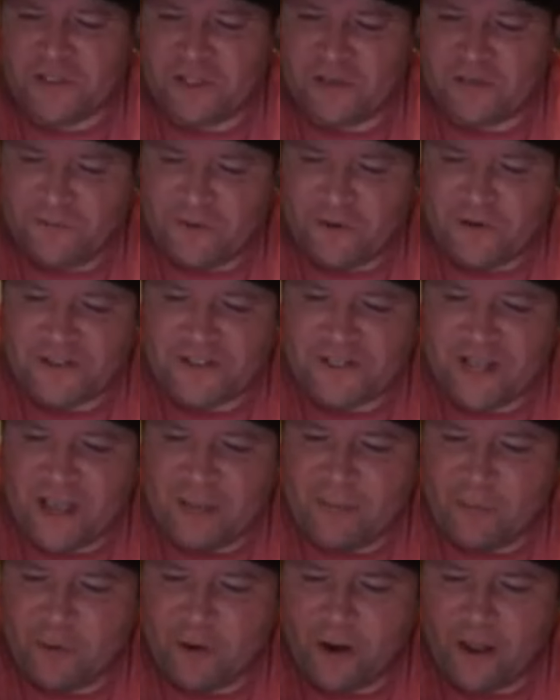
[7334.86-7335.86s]
first
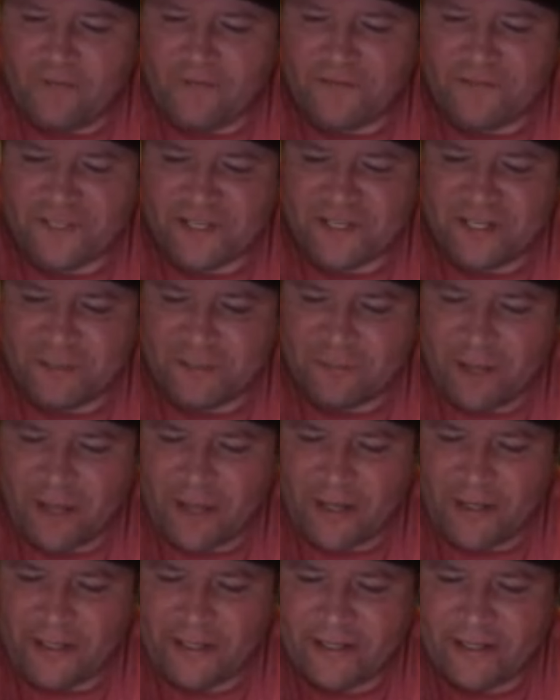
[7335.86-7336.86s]
time where I've seen him
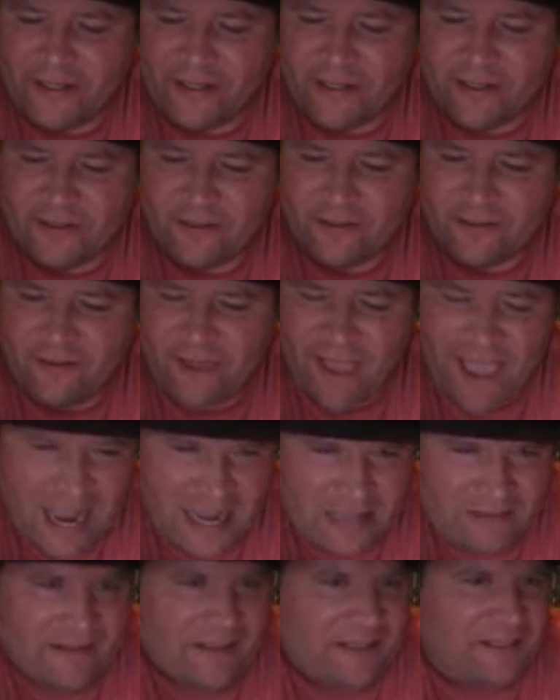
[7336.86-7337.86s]
like
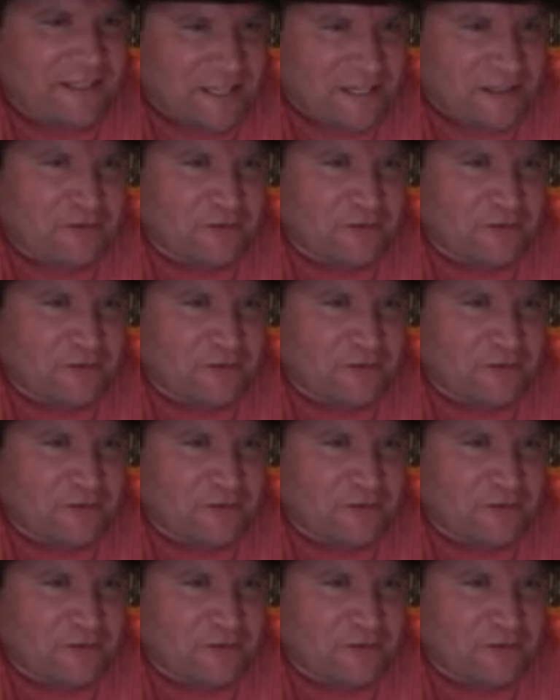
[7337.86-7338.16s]
act like a killer,